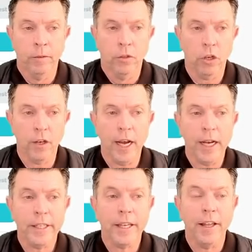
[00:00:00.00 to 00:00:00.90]
So
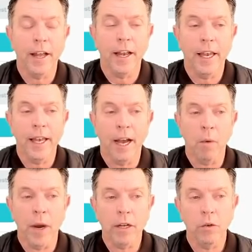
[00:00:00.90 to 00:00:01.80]
guys, I
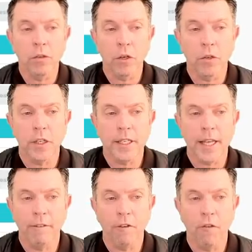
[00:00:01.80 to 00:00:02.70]
want to also just
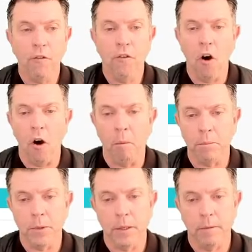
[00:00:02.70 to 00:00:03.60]
cover
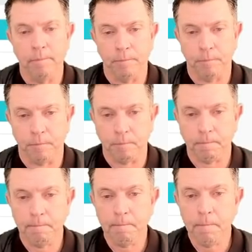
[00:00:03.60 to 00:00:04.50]
farms.
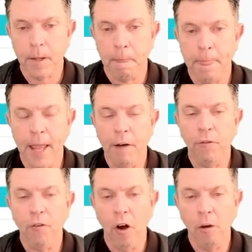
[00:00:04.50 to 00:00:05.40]
Now,
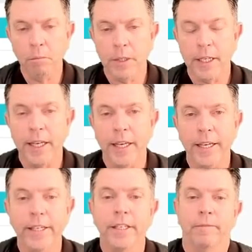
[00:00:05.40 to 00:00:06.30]
farms
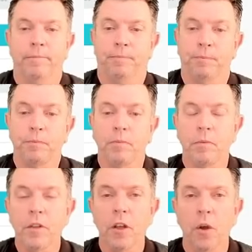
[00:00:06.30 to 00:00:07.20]
is
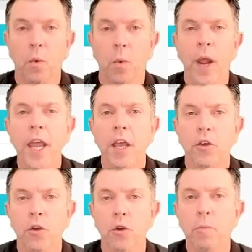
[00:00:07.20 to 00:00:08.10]
where
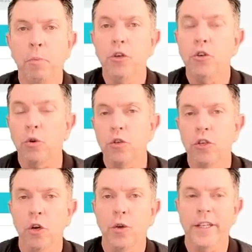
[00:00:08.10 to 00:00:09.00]
you put your
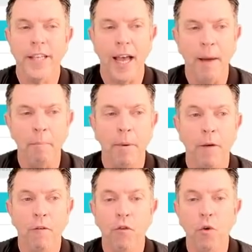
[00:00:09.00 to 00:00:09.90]
tokens
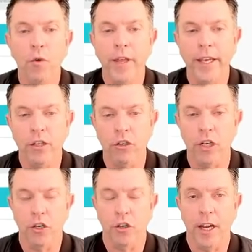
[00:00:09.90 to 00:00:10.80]
up for the
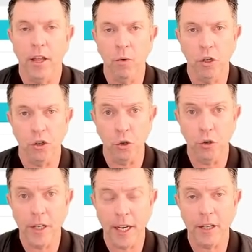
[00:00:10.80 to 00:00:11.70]
exchange. In other words, you
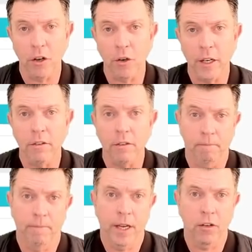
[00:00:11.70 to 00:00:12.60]
take
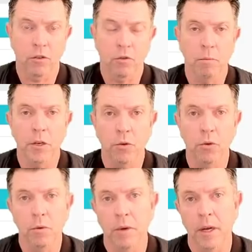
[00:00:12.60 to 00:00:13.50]
tokens, and it's normally
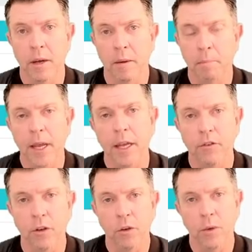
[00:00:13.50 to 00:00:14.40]
two a pair.
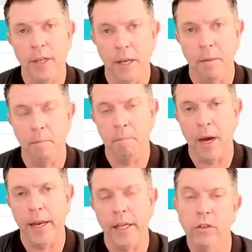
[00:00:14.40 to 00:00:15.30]
So you'll take a
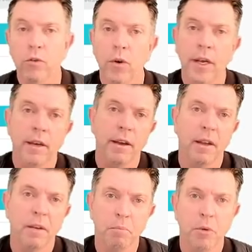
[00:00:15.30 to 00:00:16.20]
Binance coin
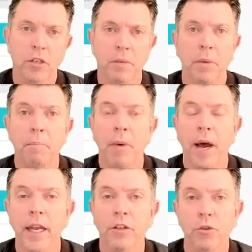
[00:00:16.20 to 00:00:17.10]
and possibly
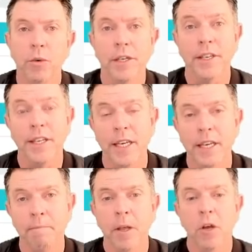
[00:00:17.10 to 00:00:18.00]
Binance
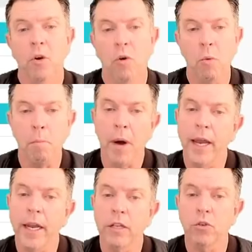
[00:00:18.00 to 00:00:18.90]
USD, or
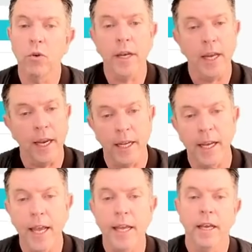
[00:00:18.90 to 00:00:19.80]
Binance coin and
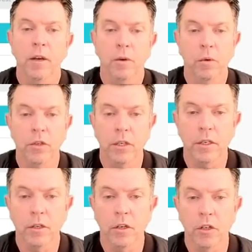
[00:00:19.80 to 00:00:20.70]
Cake, which
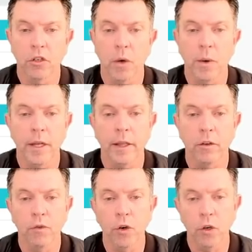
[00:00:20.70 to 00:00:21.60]
is shown in
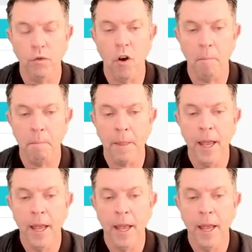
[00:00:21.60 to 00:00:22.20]
this first farm.